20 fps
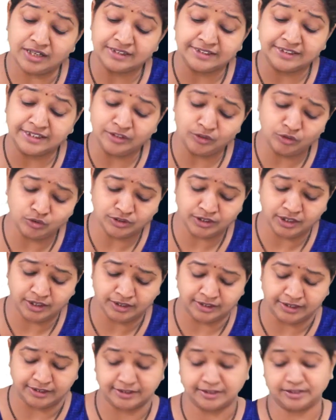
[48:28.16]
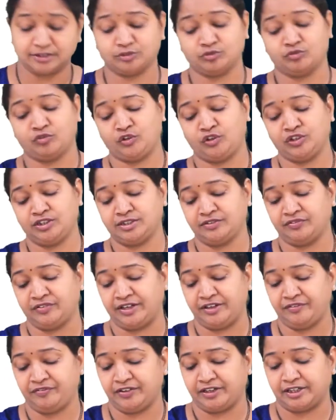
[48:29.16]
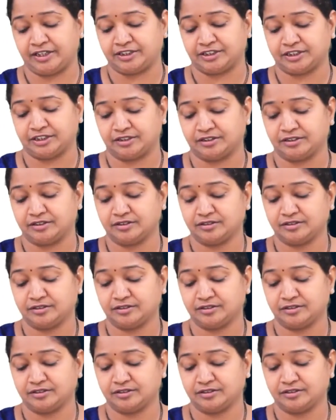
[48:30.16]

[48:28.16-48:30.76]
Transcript: Zeros are this. So what is the verification?